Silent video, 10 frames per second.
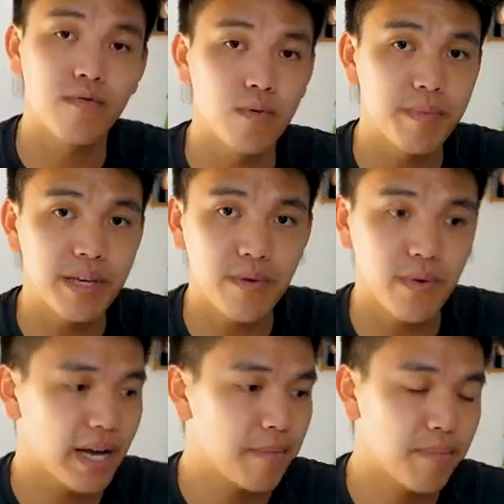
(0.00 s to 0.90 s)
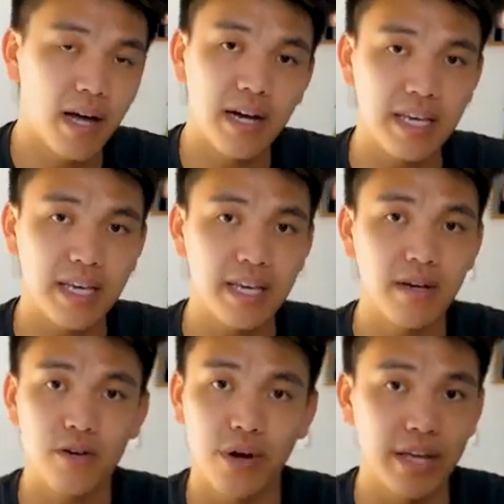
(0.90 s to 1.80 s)
For me, when I'm
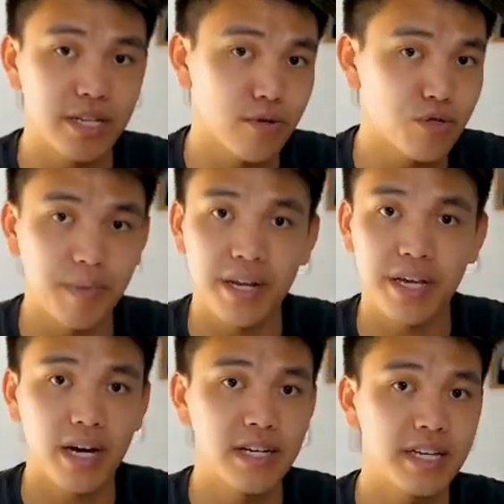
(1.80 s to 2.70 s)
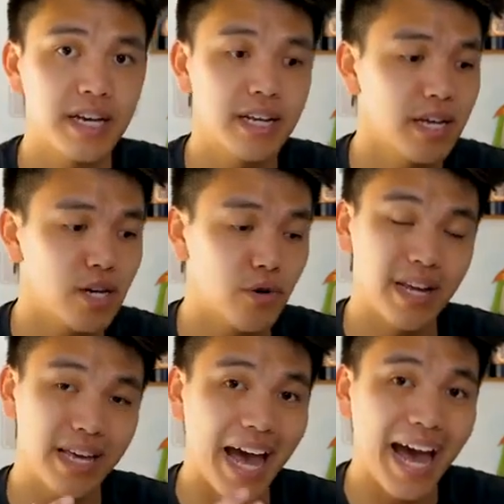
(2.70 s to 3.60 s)
blogging, creating social media content,
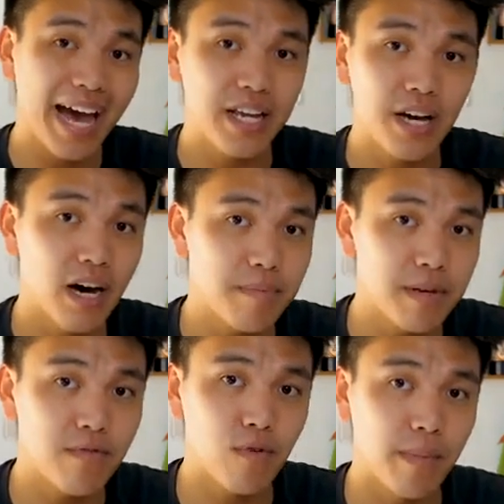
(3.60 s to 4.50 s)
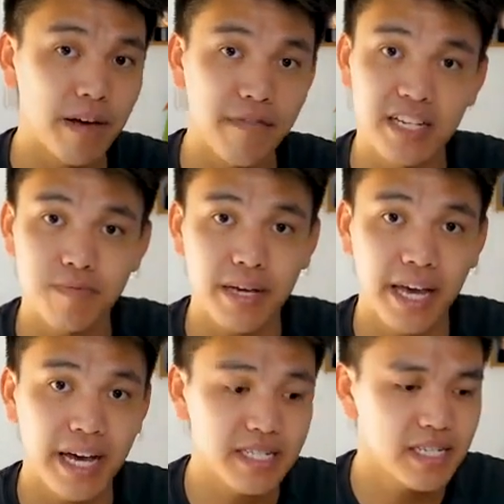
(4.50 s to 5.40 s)
creating ad copy for my Facebook
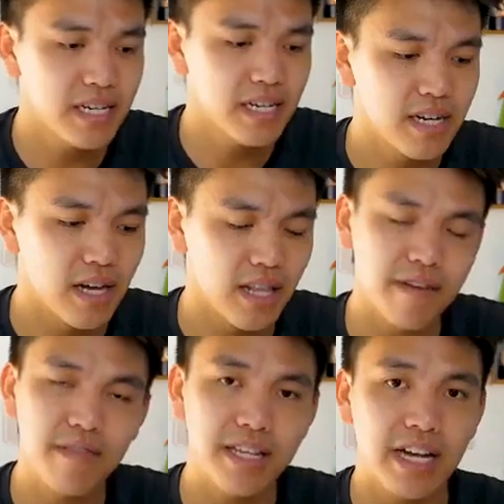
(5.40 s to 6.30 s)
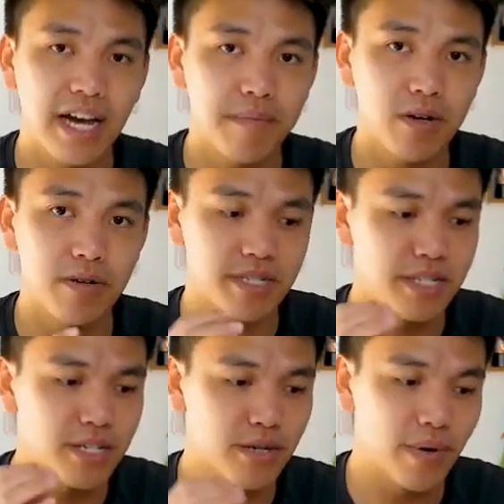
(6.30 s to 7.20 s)
ads, a lot of the time goes
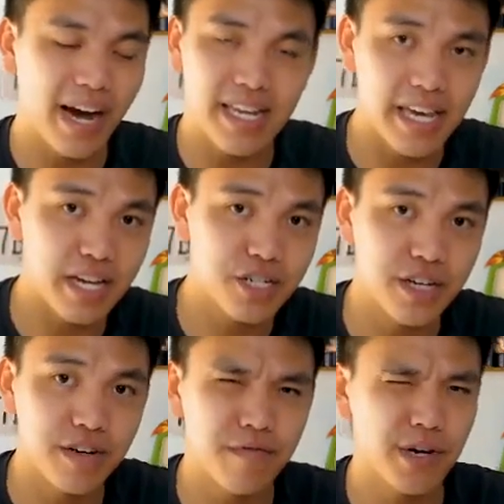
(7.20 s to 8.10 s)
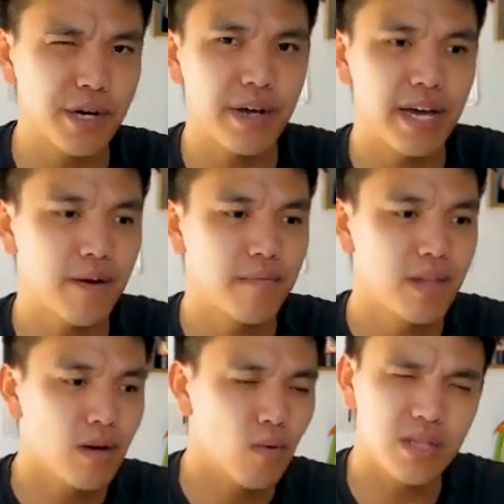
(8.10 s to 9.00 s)
into ideation, figuring
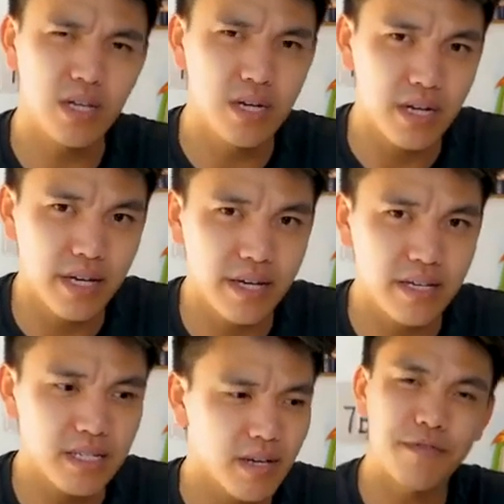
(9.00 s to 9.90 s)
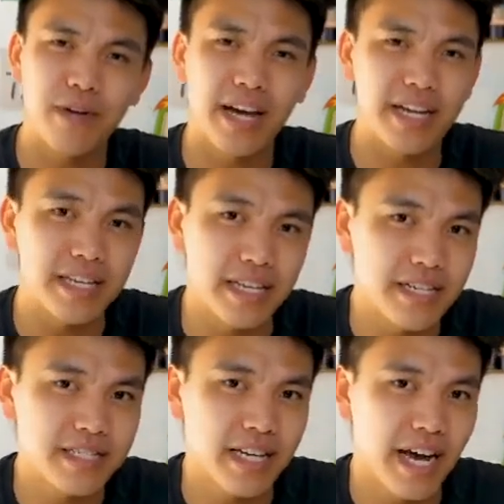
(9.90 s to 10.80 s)
out what the hook is, different
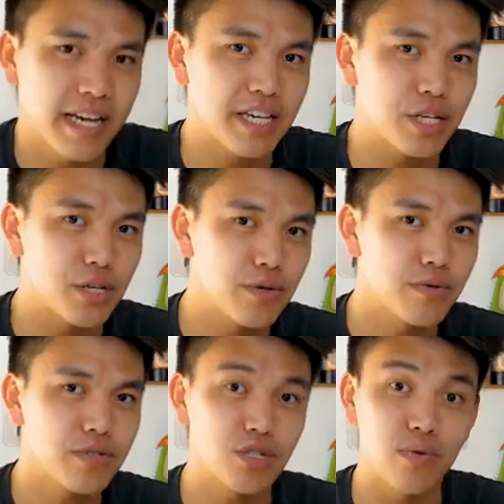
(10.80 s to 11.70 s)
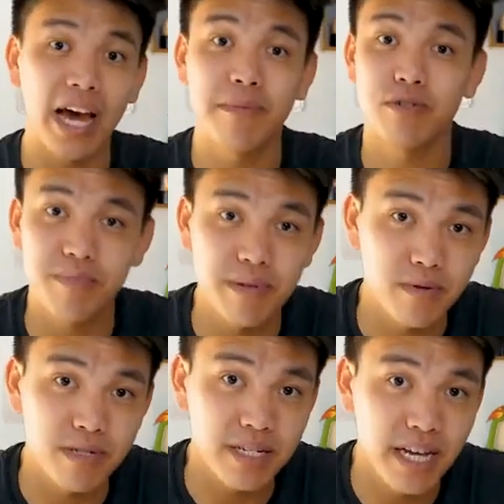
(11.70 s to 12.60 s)
ideas that I can use to capture
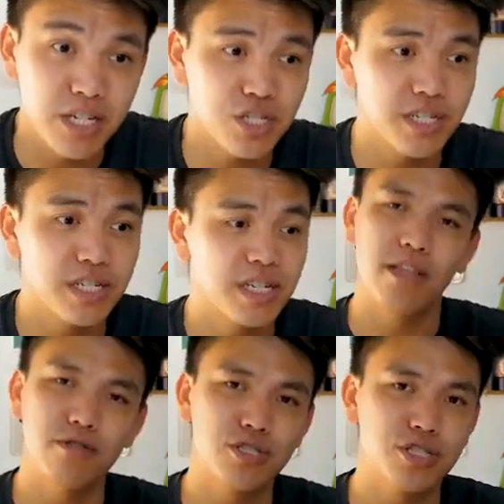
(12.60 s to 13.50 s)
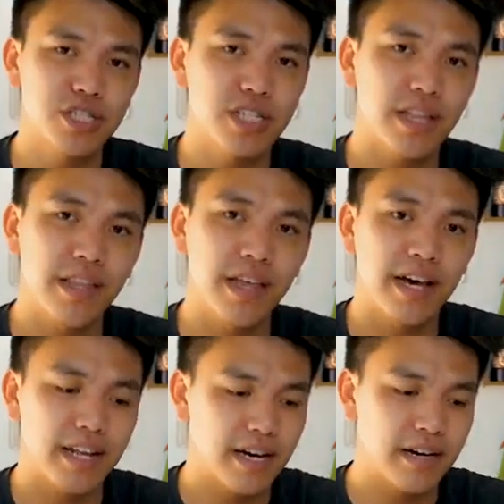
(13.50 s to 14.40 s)
people's attention. There's just a
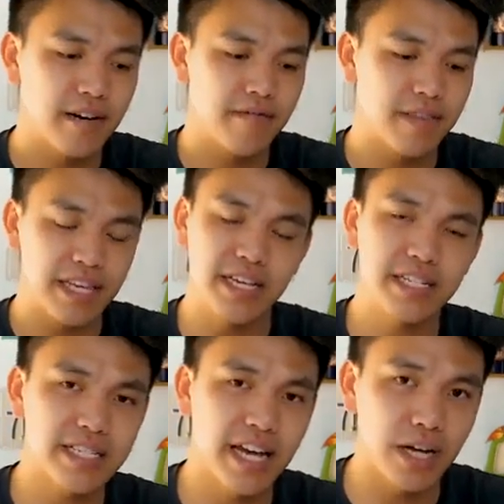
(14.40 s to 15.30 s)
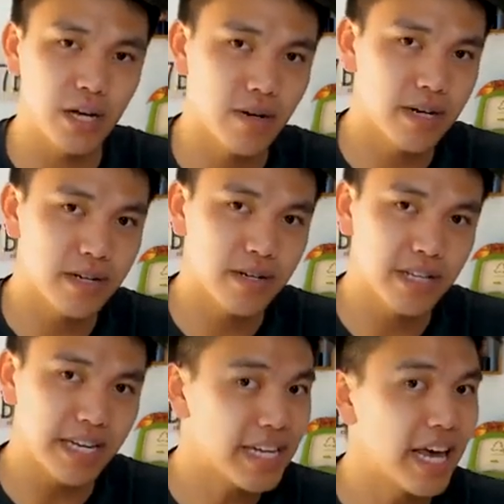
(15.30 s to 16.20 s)
lot of things that go under
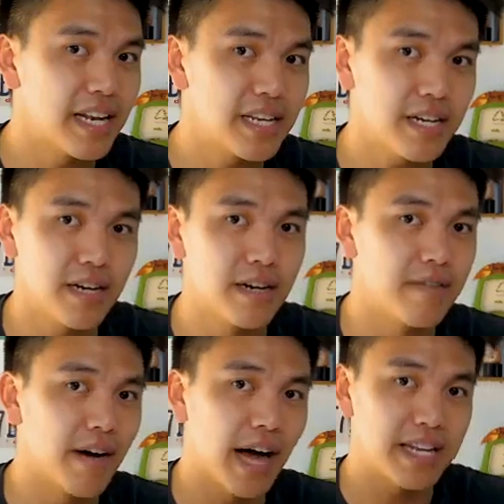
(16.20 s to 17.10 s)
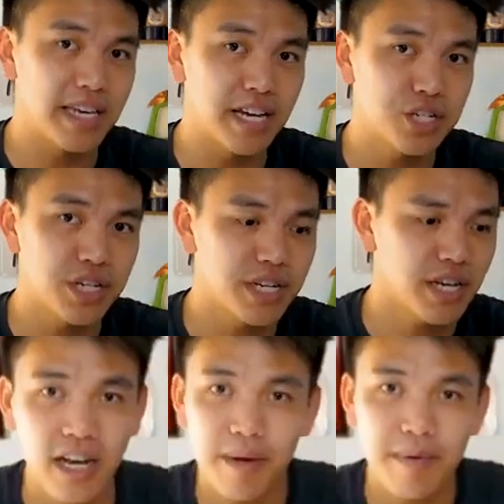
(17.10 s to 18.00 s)
the tent of ideation.
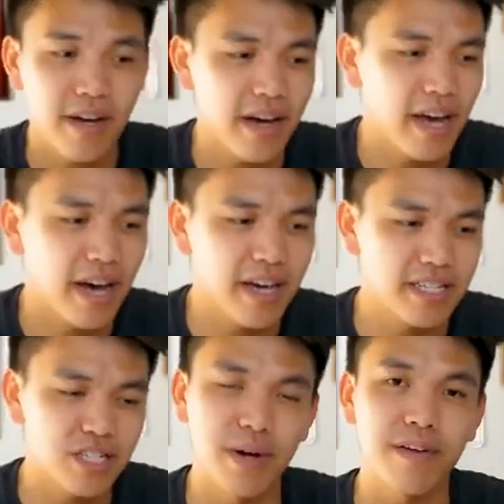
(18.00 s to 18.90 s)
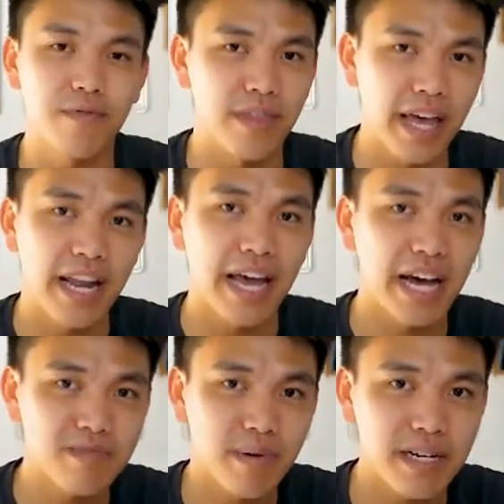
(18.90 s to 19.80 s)
Copy.ai is great for that
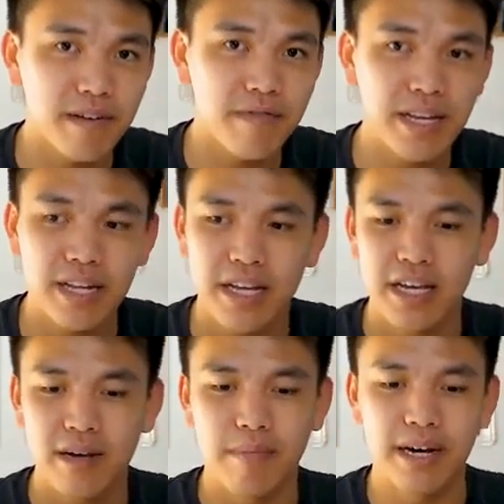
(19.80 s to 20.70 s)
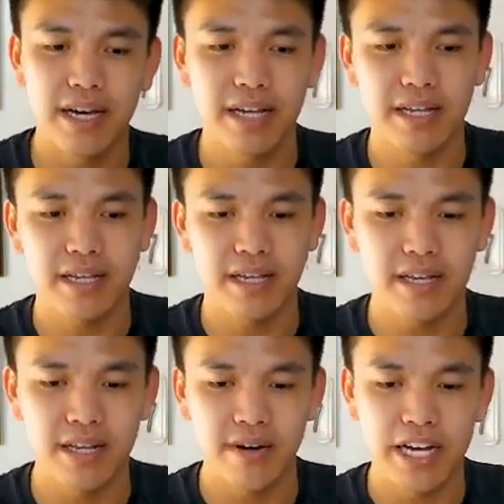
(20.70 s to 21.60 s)
aspect of it, but
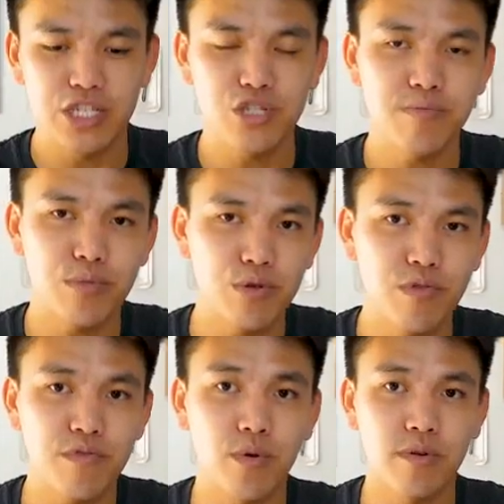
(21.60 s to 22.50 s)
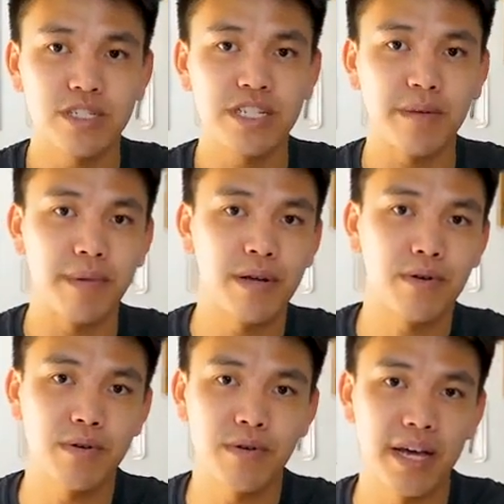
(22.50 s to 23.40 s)
as you move towards the
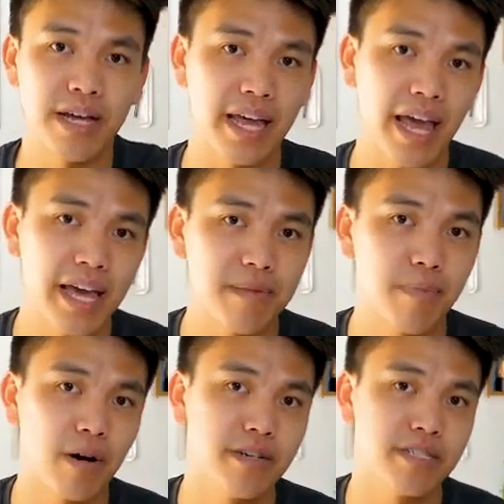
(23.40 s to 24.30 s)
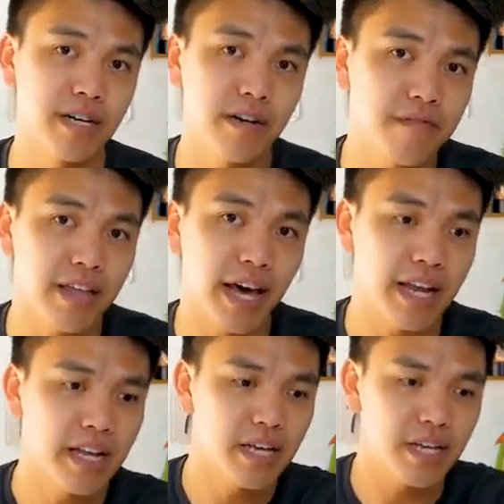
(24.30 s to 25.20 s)
middle and end parts of
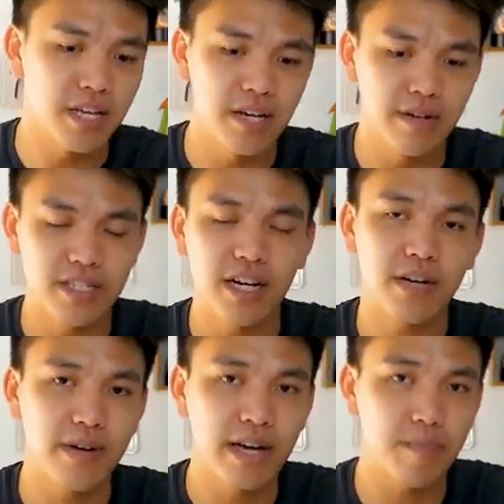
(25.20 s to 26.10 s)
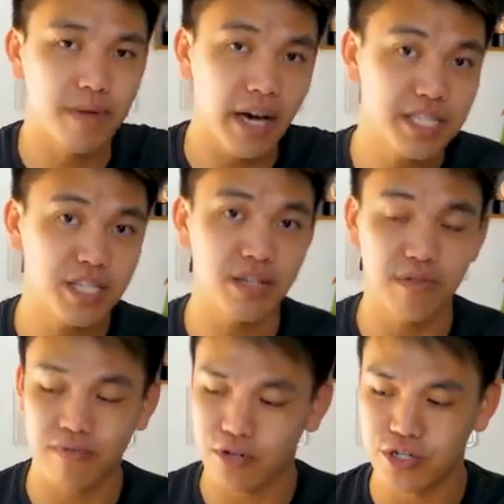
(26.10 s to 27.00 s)
that, it's not going to help you
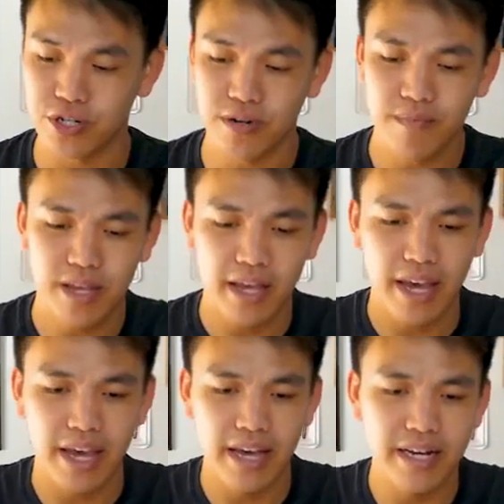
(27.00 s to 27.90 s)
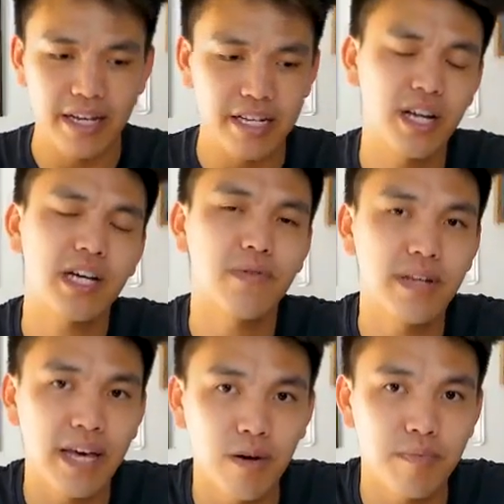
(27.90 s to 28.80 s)
execute for sure, and it's not
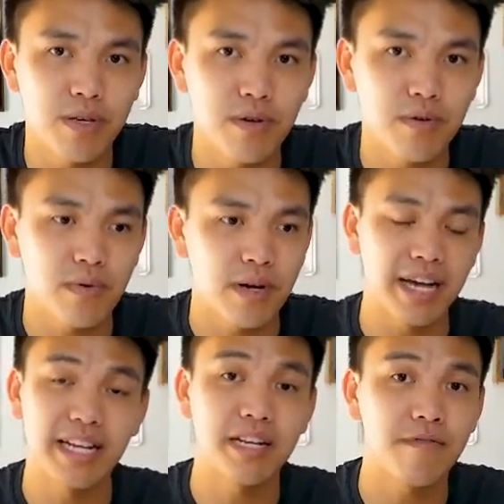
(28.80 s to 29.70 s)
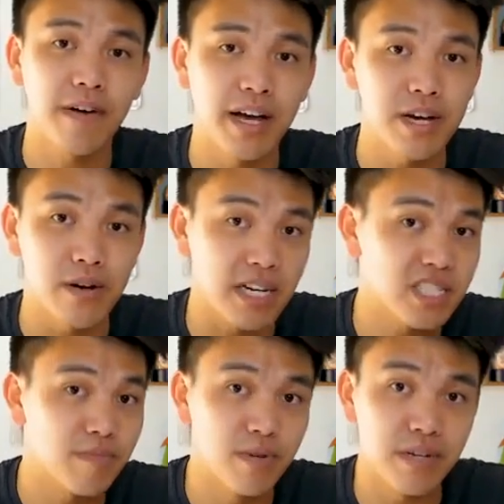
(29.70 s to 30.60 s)
going to help you identify your
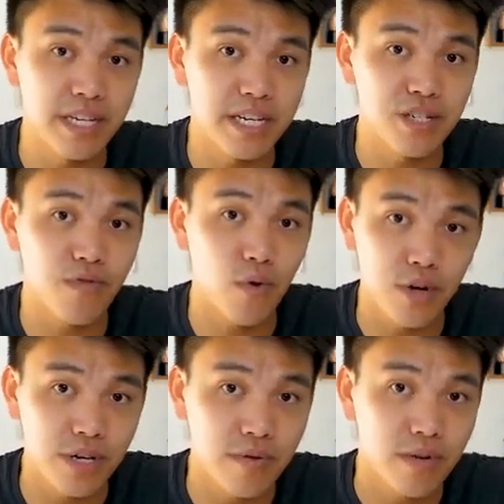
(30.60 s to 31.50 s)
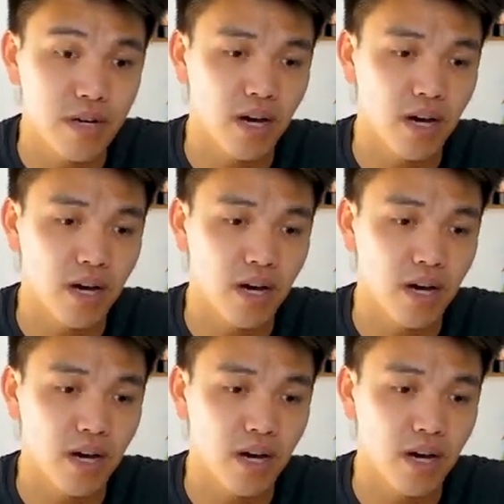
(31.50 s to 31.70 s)
customer needs for you.